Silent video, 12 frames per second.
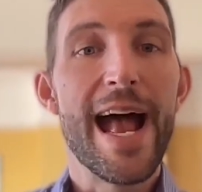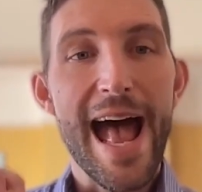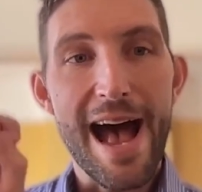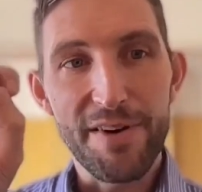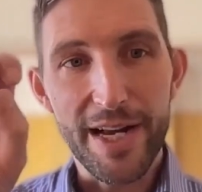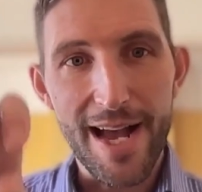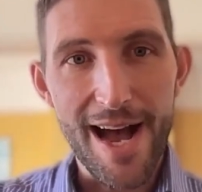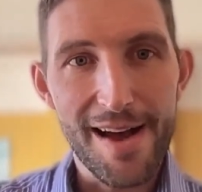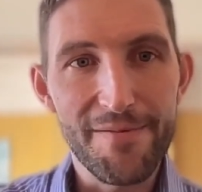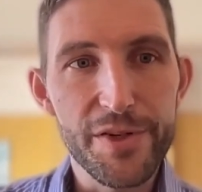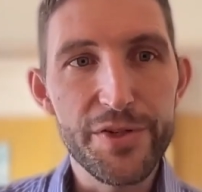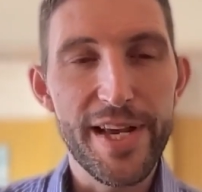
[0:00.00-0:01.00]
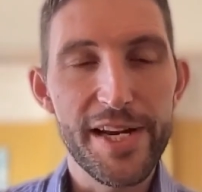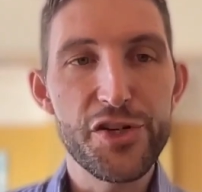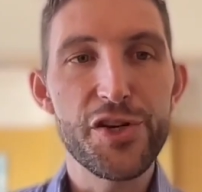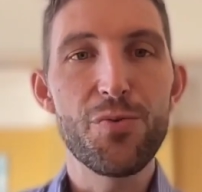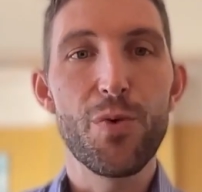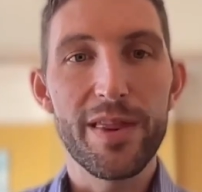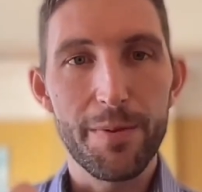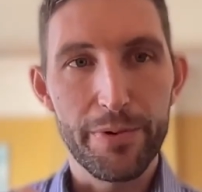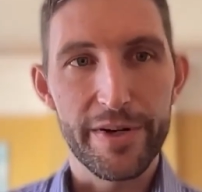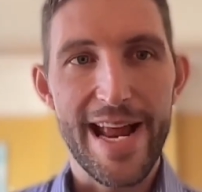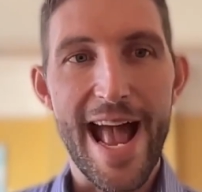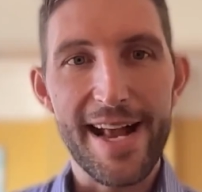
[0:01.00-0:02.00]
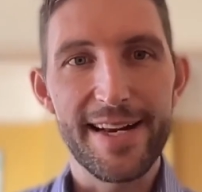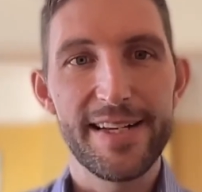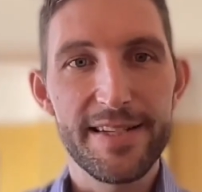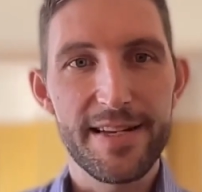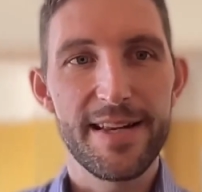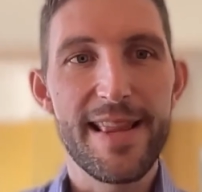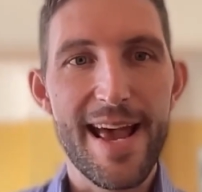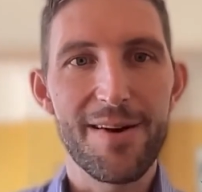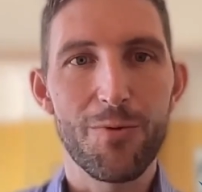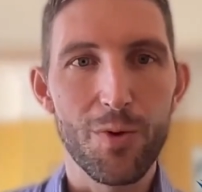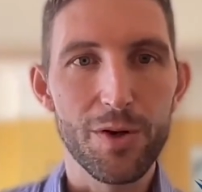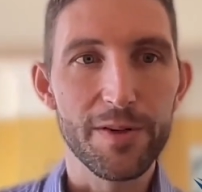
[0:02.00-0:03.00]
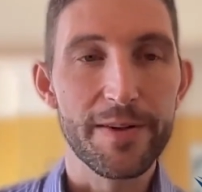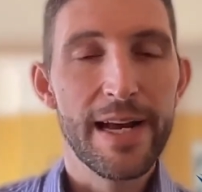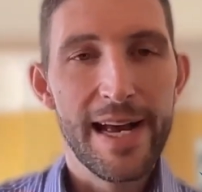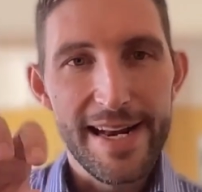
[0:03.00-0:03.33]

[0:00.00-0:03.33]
have a conversation with a protagonist in that world,